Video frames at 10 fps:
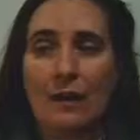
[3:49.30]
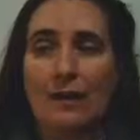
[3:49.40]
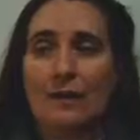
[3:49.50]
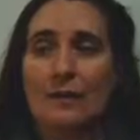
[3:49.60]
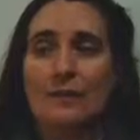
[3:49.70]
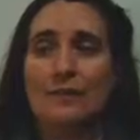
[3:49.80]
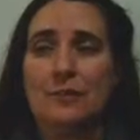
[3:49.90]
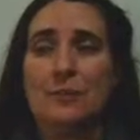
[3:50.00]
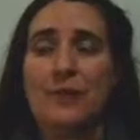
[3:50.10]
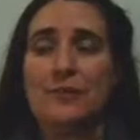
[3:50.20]
uh, at
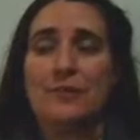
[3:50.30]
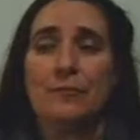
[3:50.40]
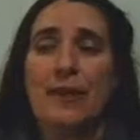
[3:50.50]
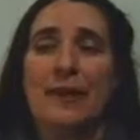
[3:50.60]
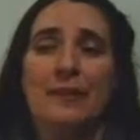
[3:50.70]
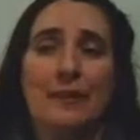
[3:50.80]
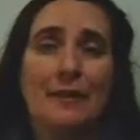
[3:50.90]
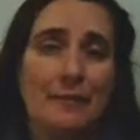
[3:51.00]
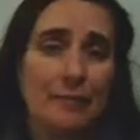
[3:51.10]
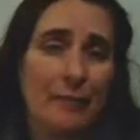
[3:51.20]
least the prices back
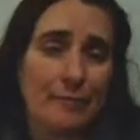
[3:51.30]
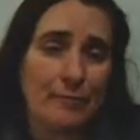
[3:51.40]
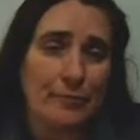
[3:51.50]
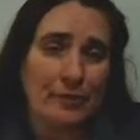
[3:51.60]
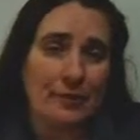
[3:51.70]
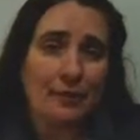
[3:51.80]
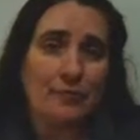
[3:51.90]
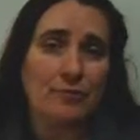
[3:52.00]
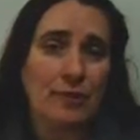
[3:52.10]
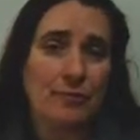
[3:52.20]
then, grapefruit seed
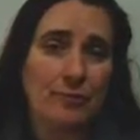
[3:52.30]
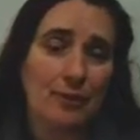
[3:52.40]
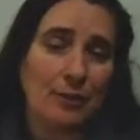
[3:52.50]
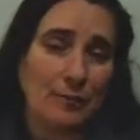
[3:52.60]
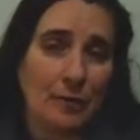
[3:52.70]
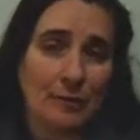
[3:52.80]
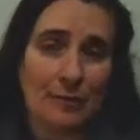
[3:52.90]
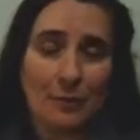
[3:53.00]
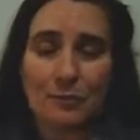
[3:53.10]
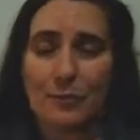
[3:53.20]
extract was around
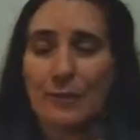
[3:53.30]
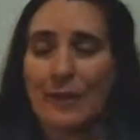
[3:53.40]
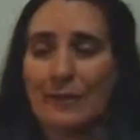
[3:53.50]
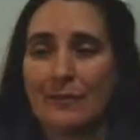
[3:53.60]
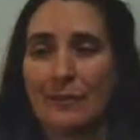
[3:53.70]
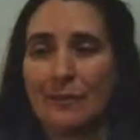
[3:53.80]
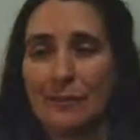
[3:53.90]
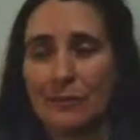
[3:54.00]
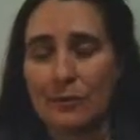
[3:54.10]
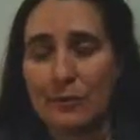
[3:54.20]
$12 a bottle,
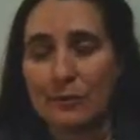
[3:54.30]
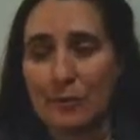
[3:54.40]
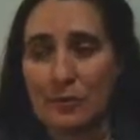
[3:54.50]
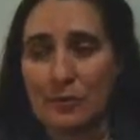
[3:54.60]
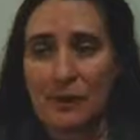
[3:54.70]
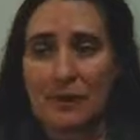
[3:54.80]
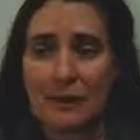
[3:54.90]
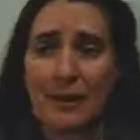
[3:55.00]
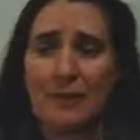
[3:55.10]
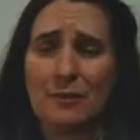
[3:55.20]
colloidal silver was
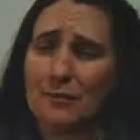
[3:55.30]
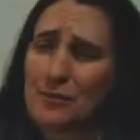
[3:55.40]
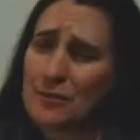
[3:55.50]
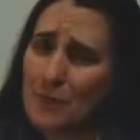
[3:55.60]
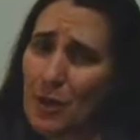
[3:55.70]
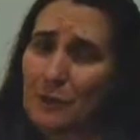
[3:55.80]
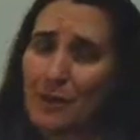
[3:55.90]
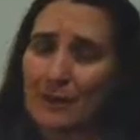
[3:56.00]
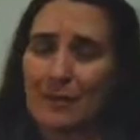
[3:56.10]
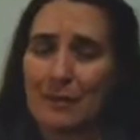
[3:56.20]
$20 for a small
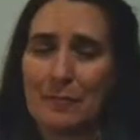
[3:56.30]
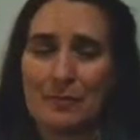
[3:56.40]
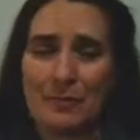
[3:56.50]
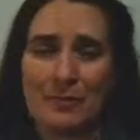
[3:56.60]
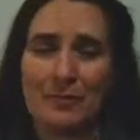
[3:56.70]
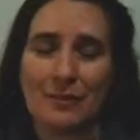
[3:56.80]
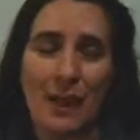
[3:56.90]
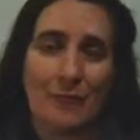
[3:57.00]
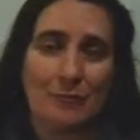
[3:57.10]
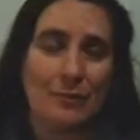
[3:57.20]
bottle. I mean, it wasn't a
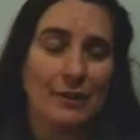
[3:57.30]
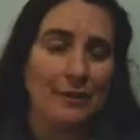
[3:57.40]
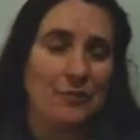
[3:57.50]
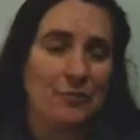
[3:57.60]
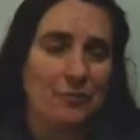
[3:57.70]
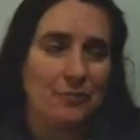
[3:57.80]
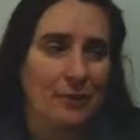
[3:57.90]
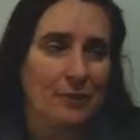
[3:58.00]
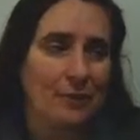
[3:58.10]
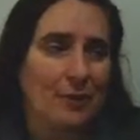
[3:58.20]
lot. It wouldn't get you through
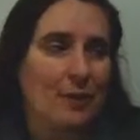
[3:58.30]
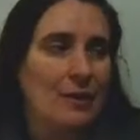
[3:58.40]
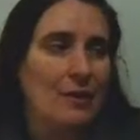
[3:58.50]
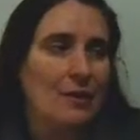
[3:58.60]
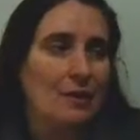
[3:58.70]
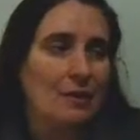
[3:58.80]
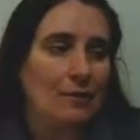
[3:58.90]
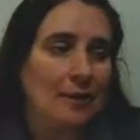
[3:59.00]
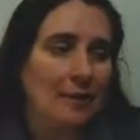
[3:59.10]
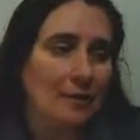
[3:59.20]
very well.
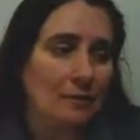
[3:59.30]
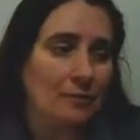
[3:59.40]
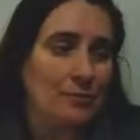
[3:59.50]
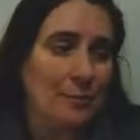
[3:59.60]
Oregano was